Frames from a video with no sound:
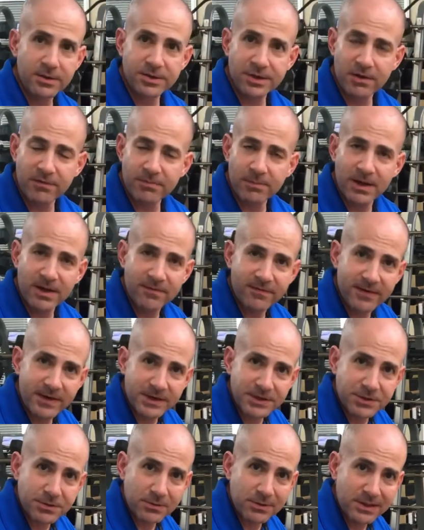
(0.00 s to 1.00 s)

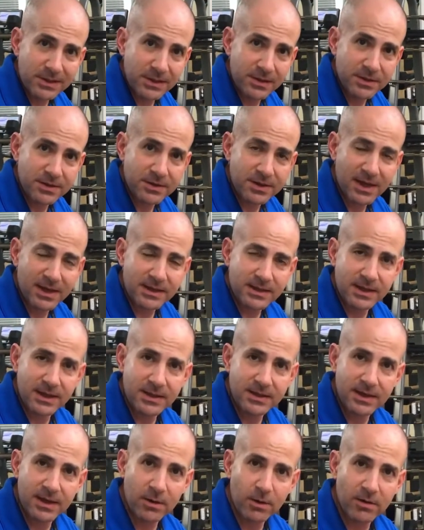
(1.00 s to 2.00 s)
self-myofascial release
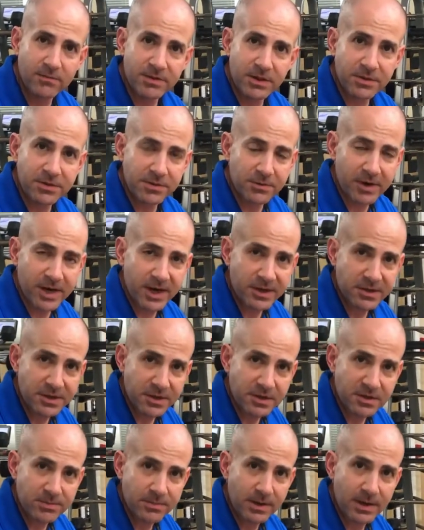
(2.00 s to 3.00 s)
technique now of the
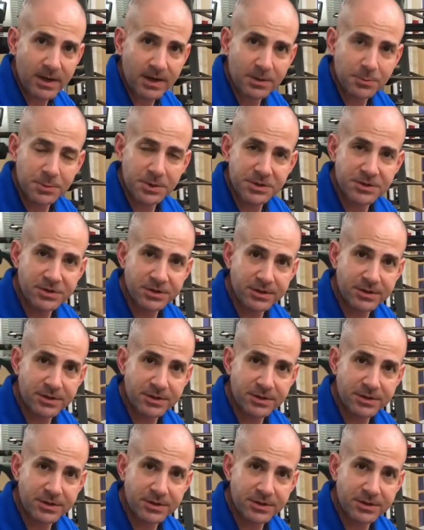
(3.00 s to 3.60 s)
thoracic spine, which